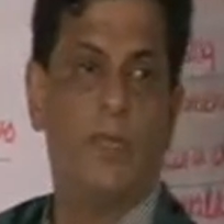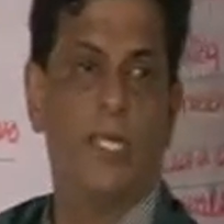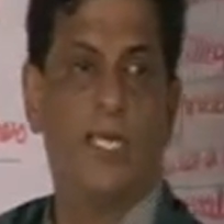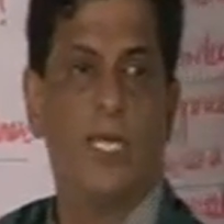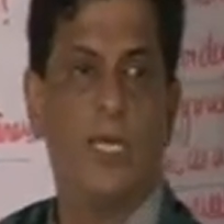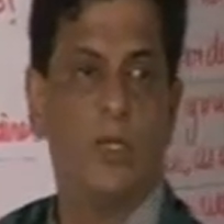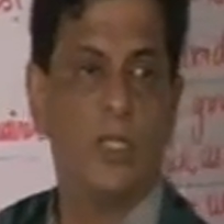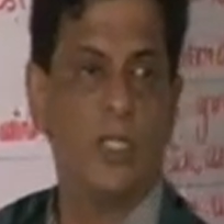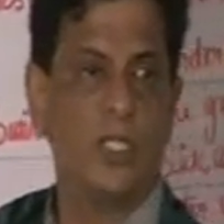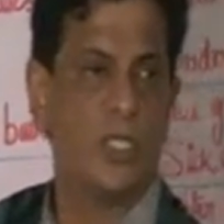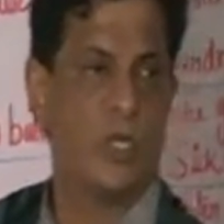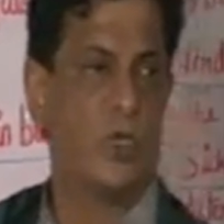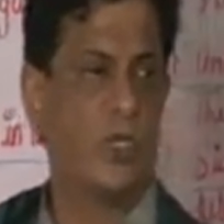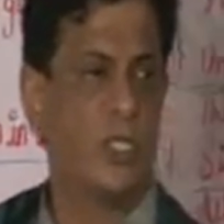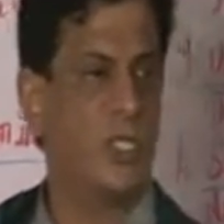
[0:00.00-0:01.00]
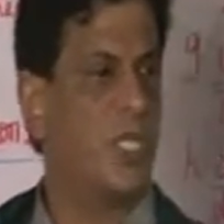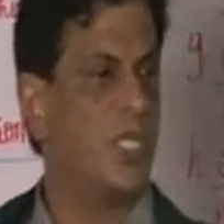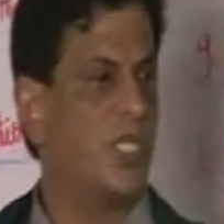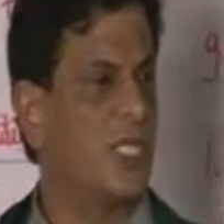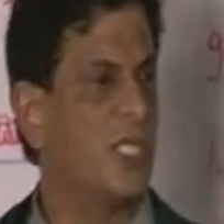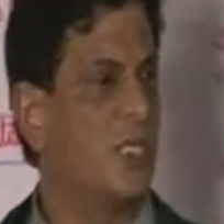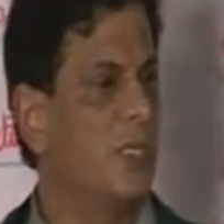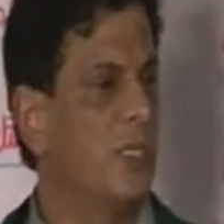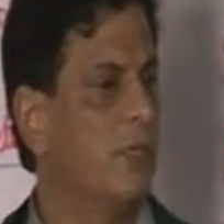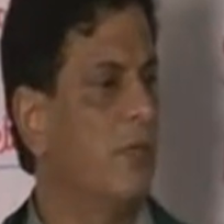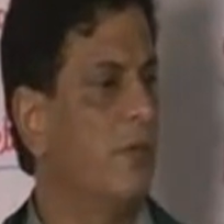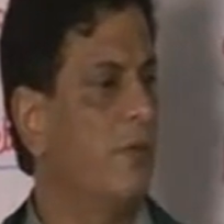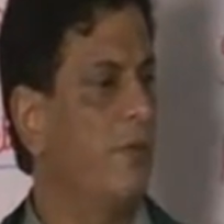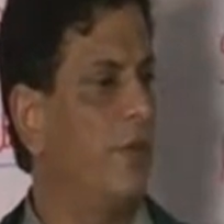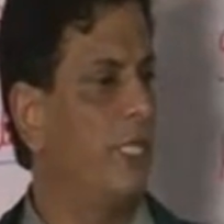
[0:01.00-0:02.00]
Being a host or hostess
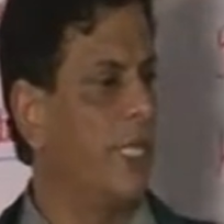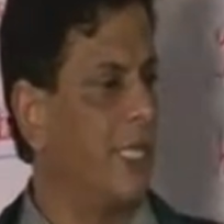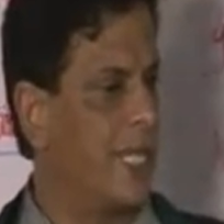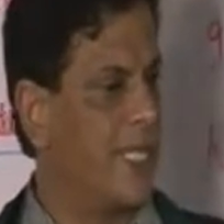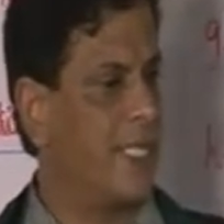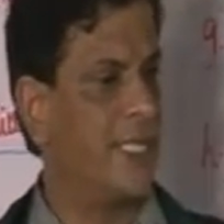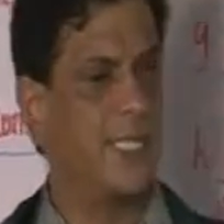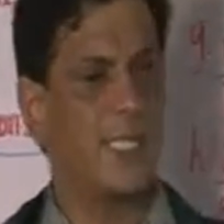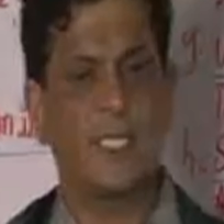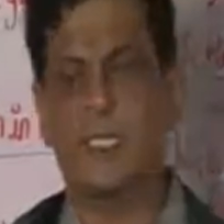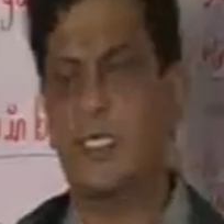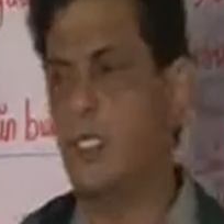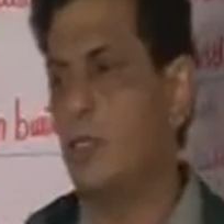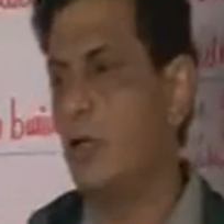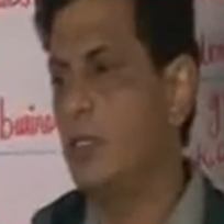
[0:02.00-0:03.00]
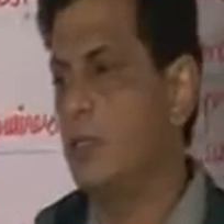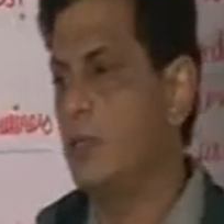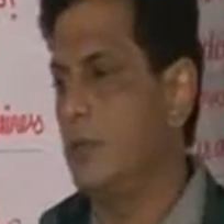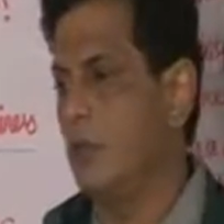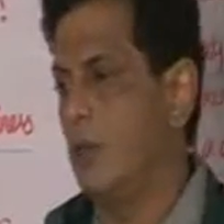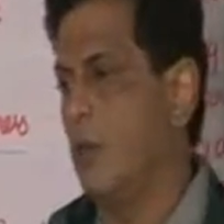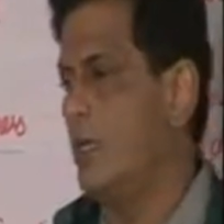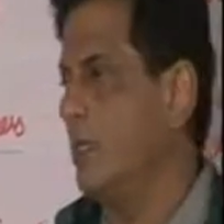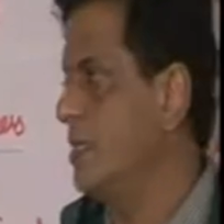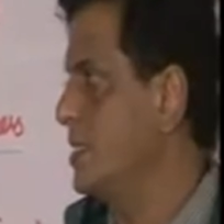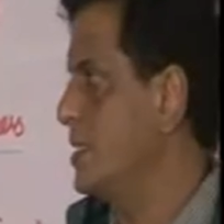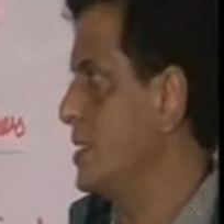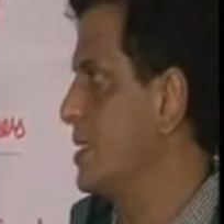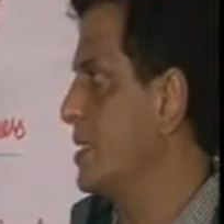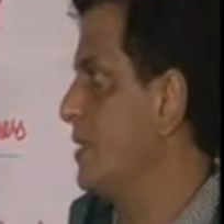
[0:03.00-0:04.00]
for the guests, it is called do the honors.